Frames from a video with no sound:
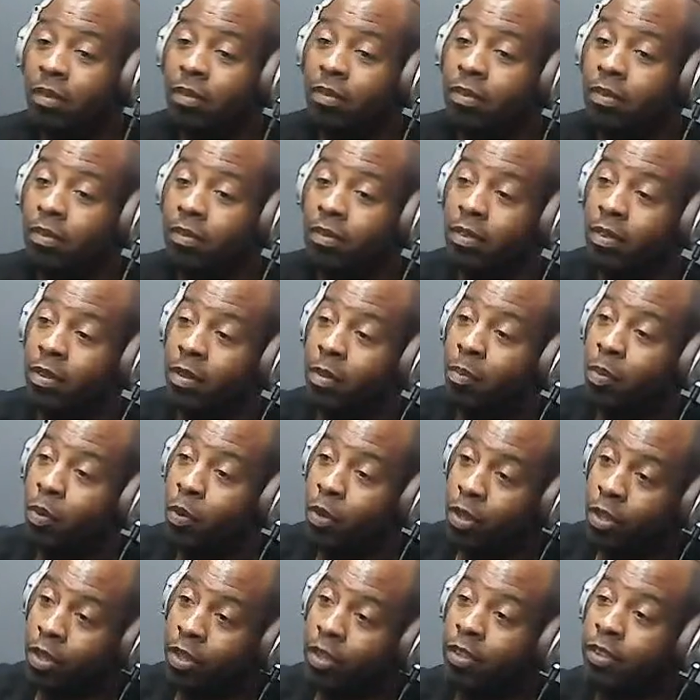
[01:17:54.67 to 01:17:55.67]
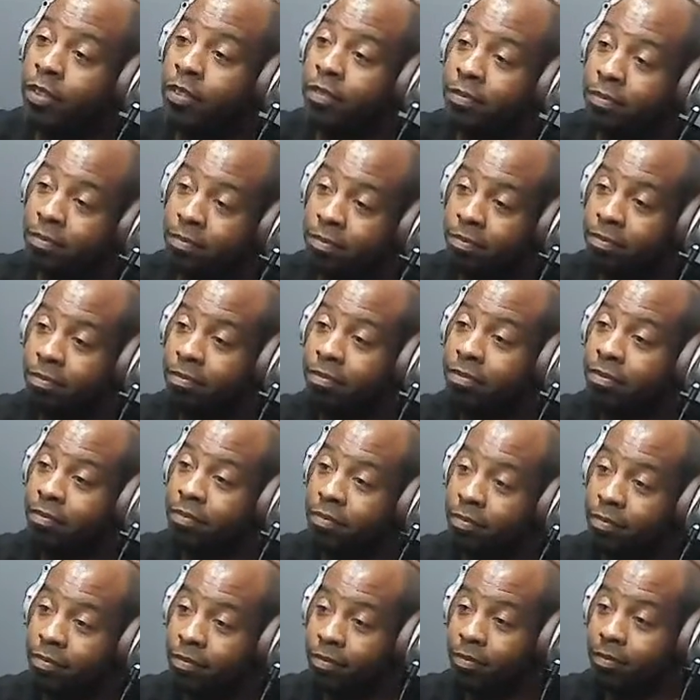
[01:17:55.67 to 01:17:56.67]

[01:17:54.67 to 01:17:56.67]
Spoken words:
America's first second gentleman.